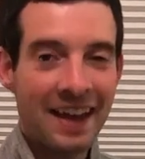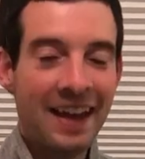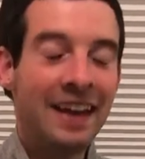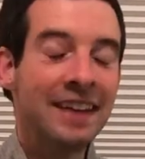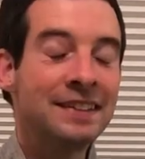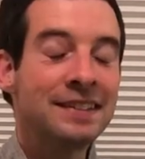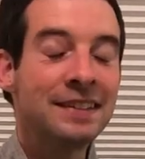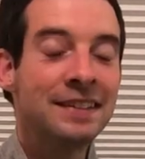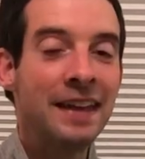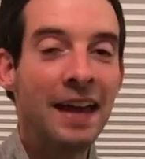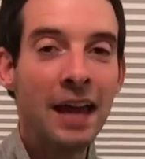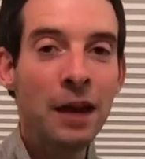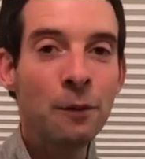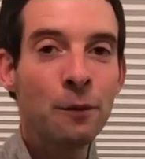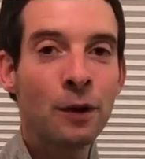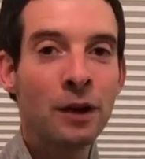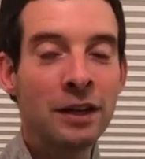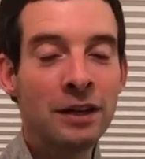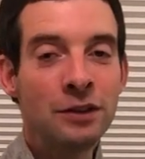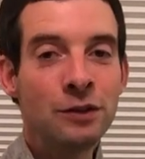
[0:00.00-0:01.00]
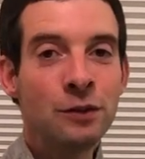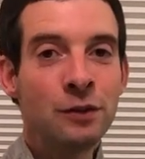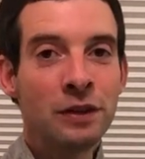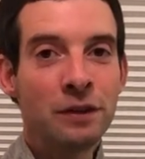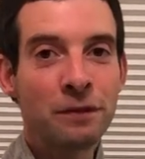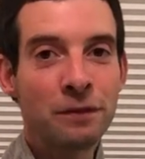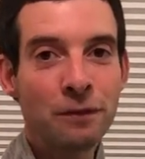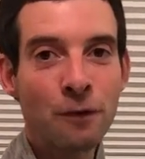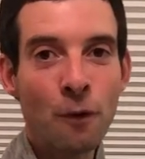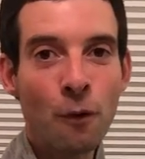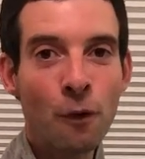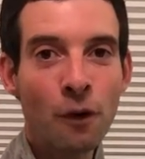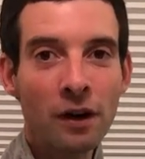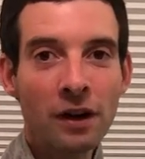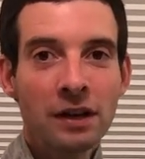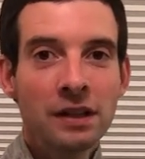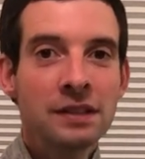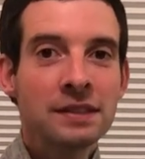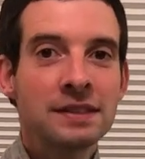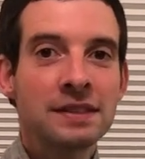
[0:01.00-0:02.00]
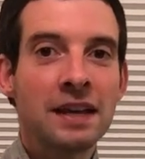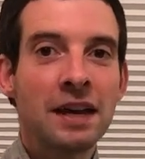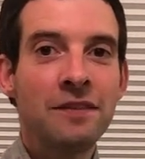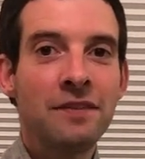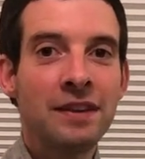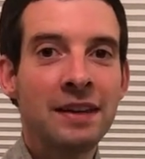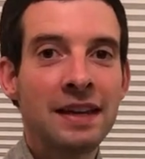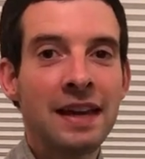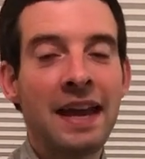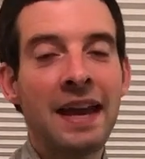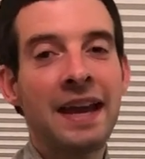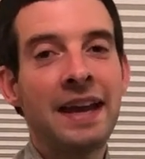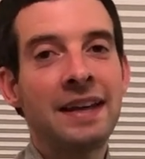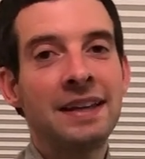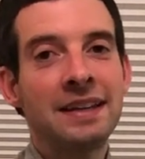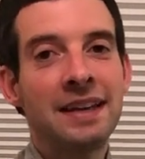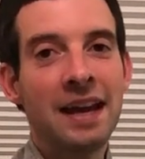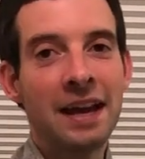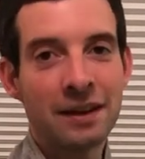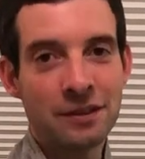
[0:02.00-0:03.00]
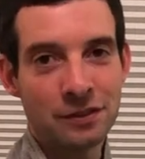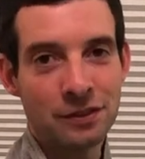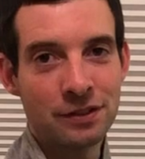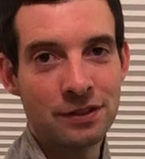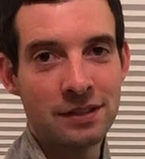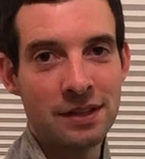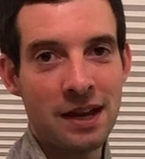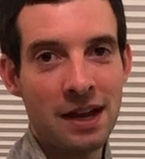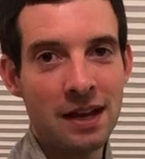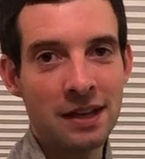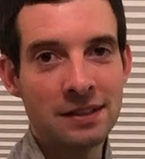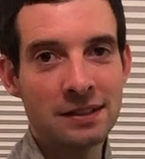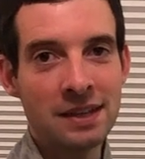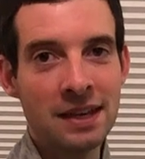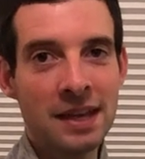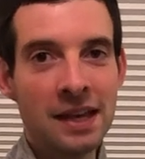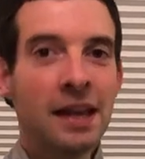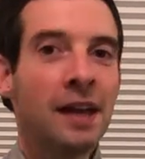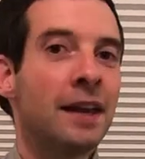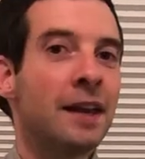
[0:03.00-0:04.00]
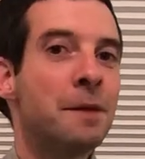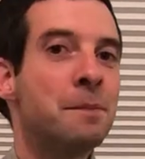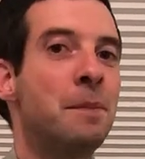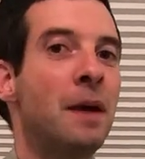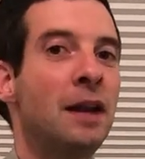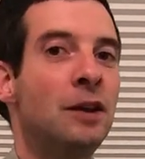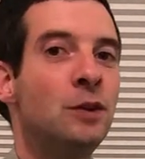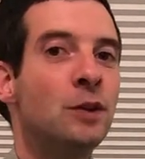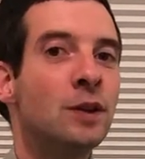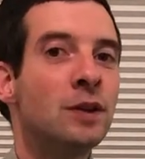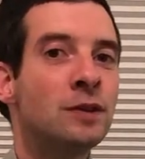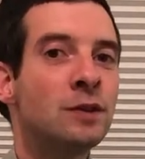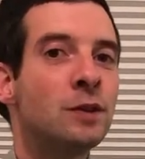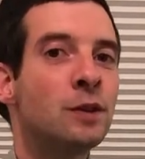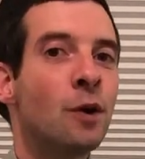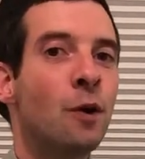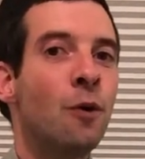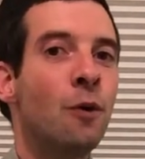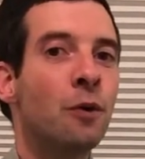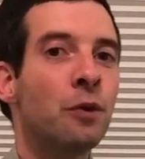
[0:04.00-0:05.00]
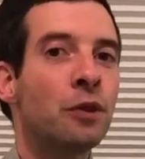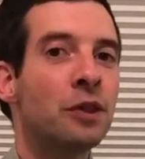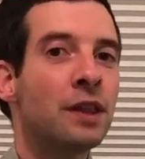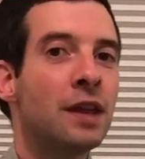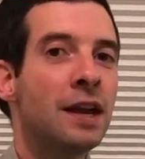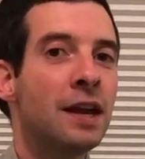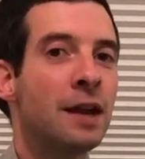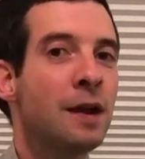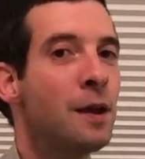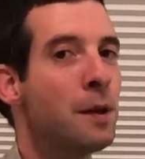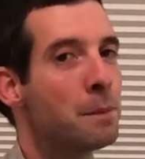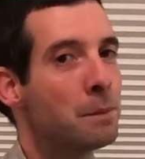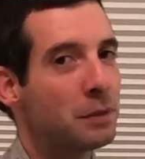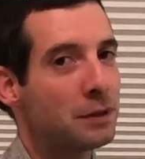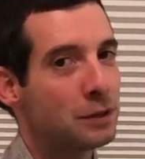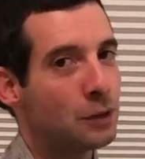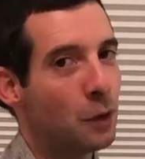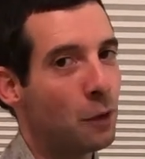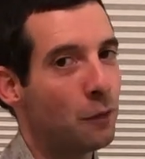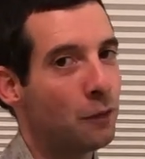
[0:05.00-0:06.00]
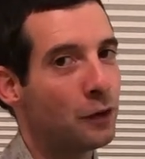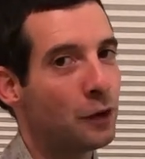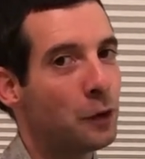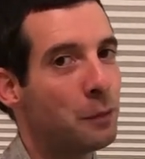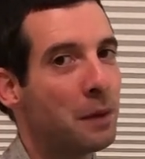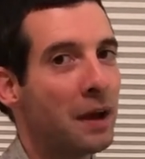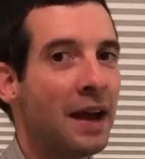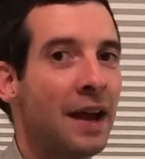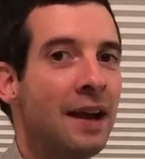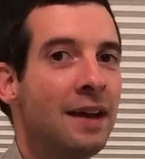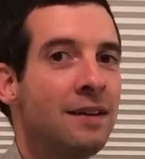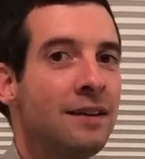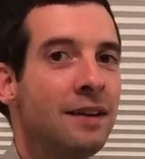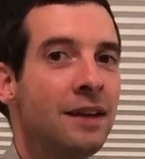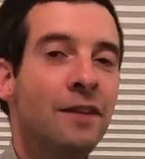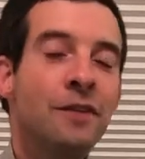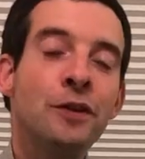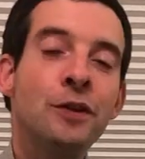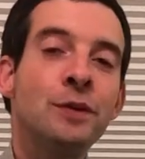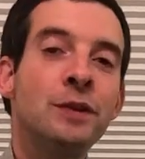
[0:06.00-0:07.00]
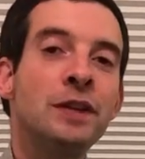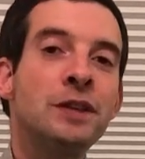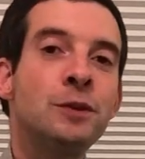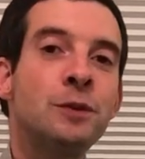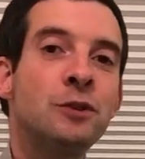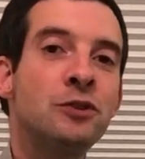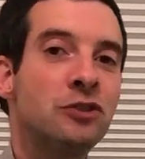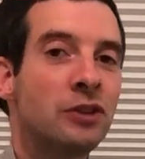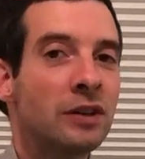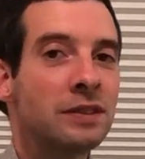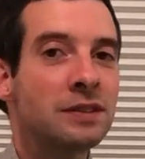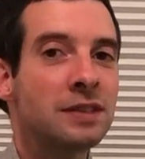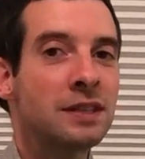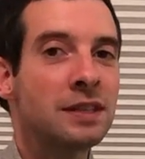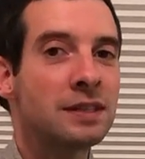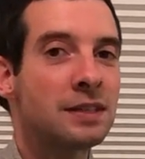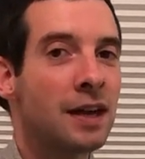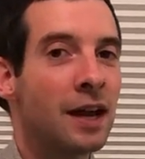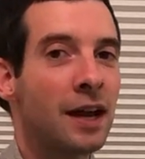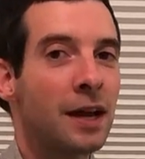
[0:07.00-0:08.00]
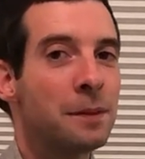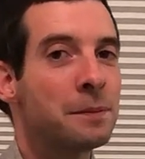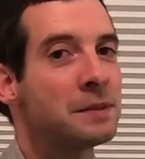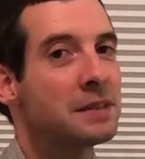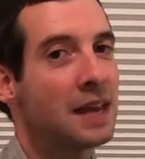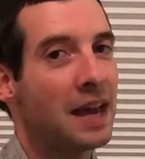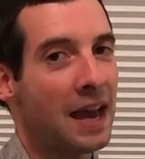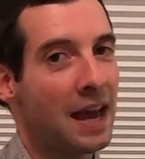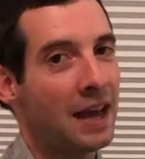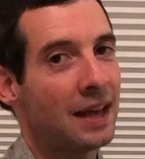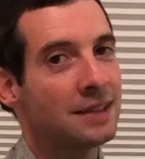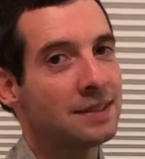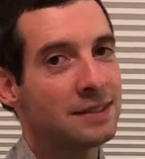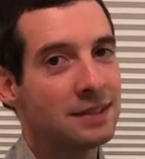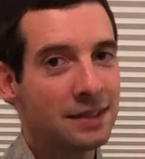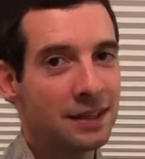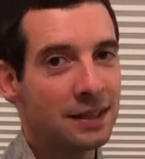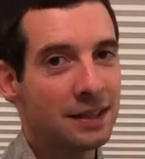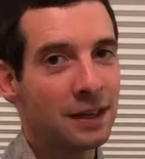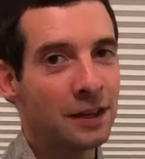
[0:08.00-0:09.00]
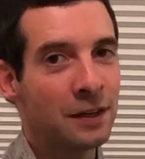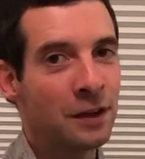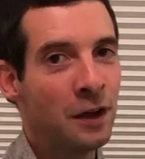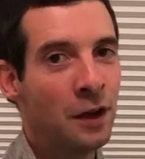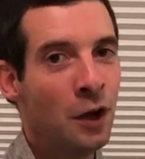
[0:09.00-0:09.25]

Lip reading: And today we're going to do the 4-7-8 exercise. And I bet you can do the whole thing, but don't feel bad if you need to adjust the times as needed.